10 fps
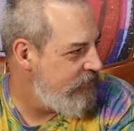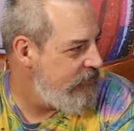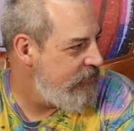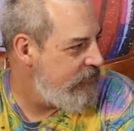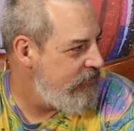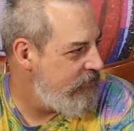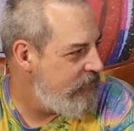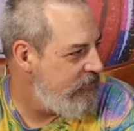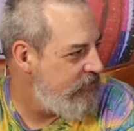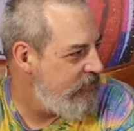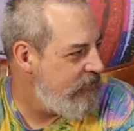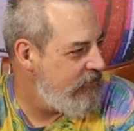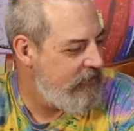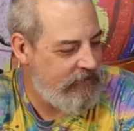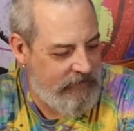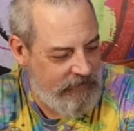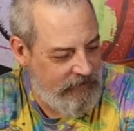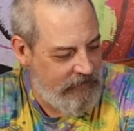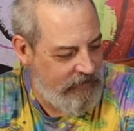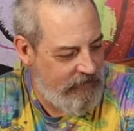
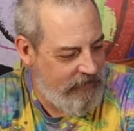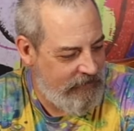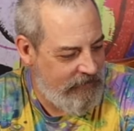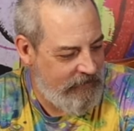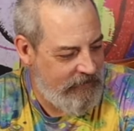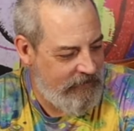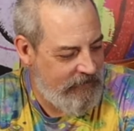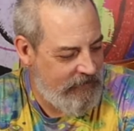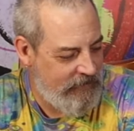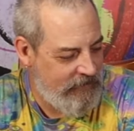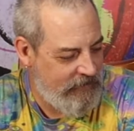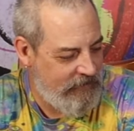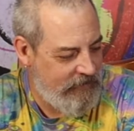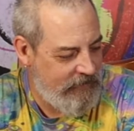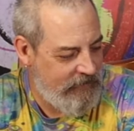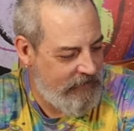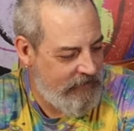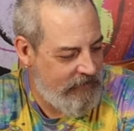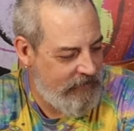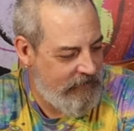
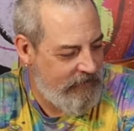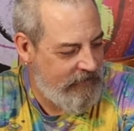[no speech]